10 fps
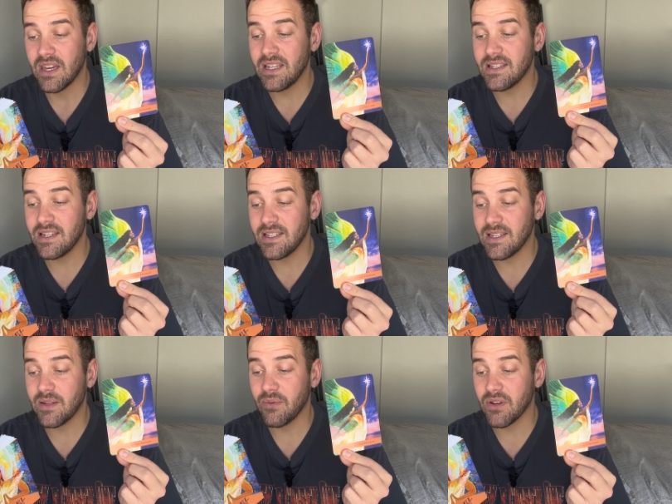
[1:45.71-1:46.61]
It isn't
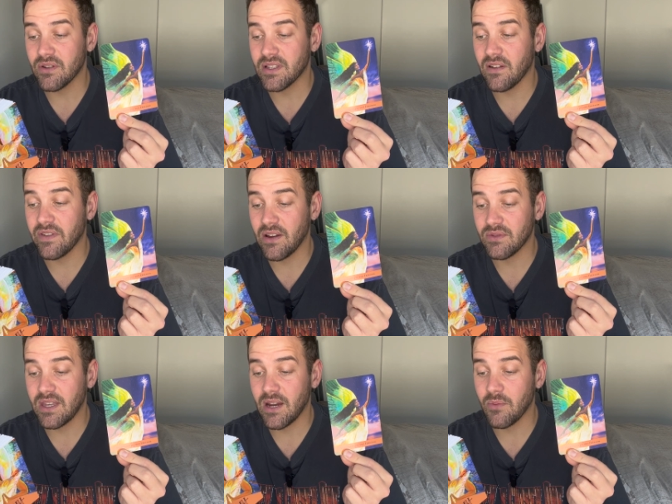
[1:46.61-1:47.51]
easy to put yourself out
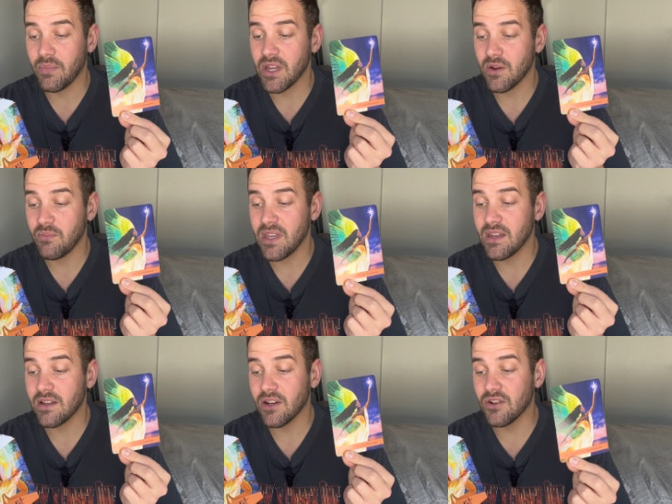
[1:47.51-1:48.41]
there, but you're being
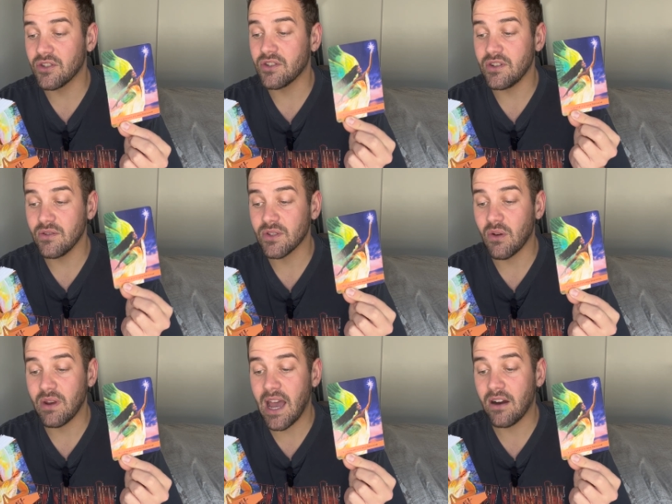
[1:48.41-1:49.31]
encouraged to do so
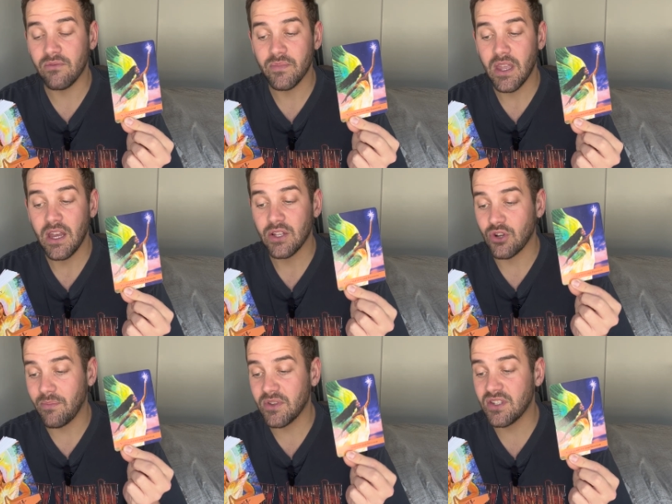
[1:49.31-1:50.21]
now.
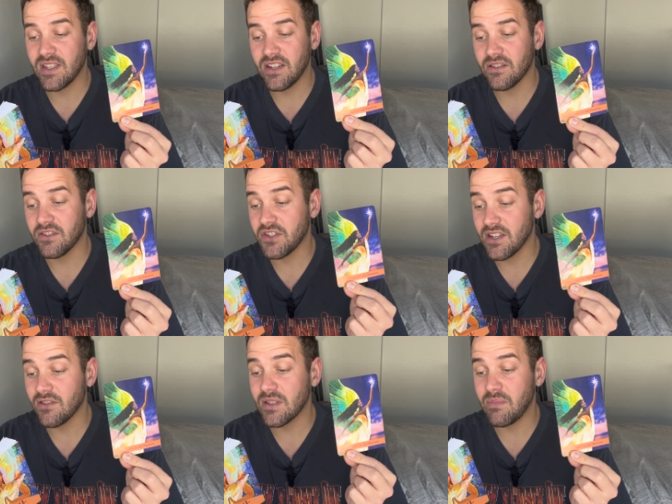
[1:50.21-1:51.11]
Drop the
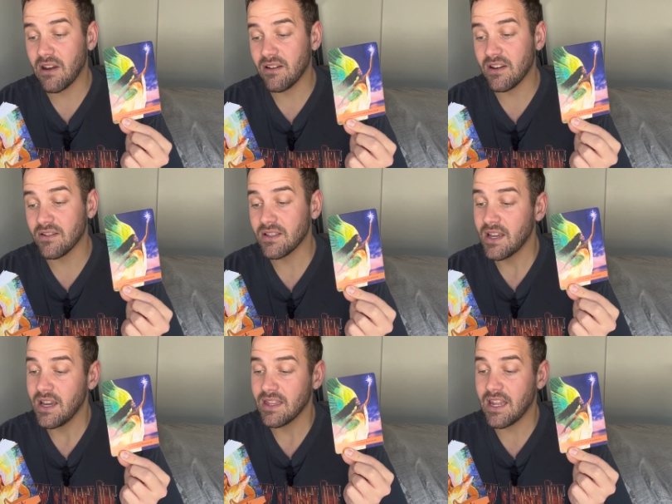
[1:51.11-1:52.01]
shields, barriers
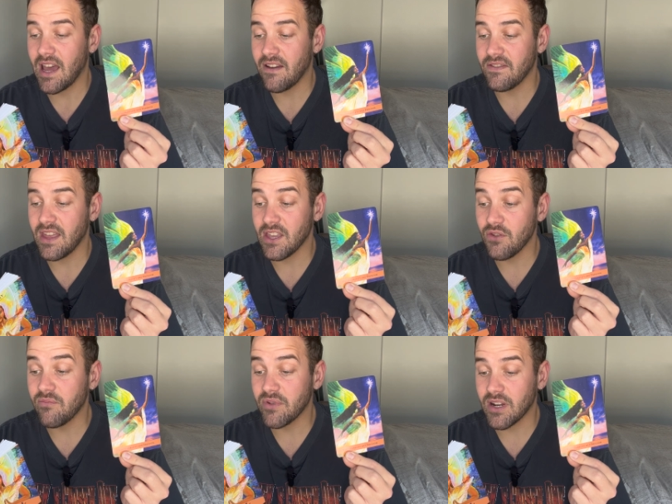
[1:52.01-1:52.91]
that ha- that
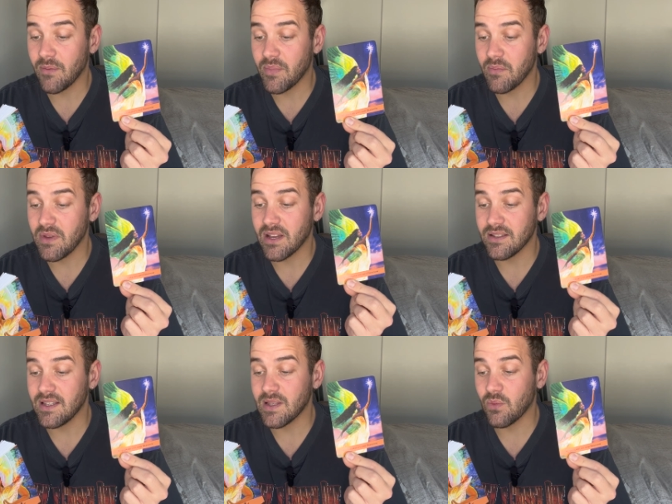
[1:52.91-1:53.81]
you've put up
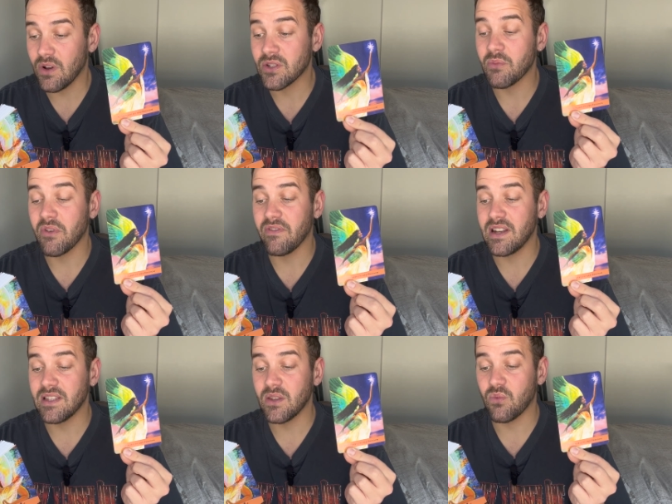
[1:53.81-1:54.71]
because these walls are
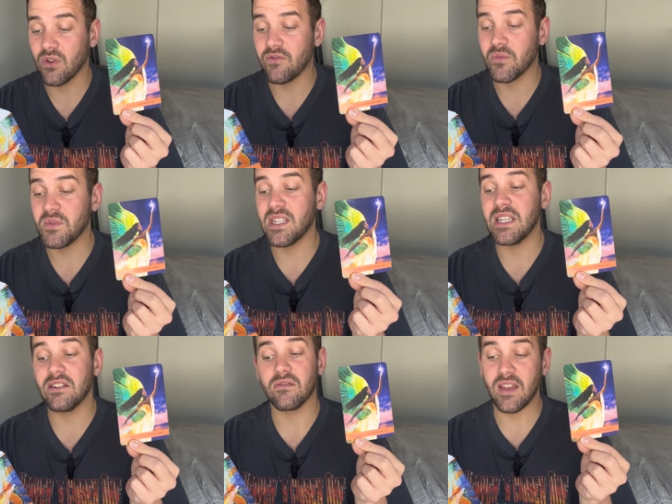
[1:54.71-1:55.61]
preventing the world from
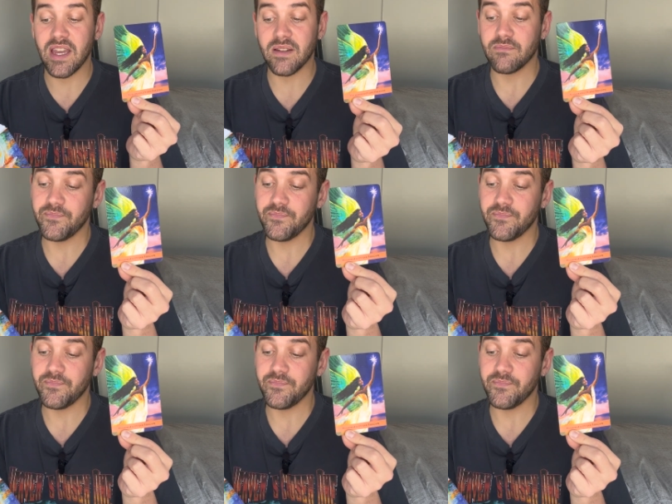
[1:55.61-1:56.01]
seeing your light.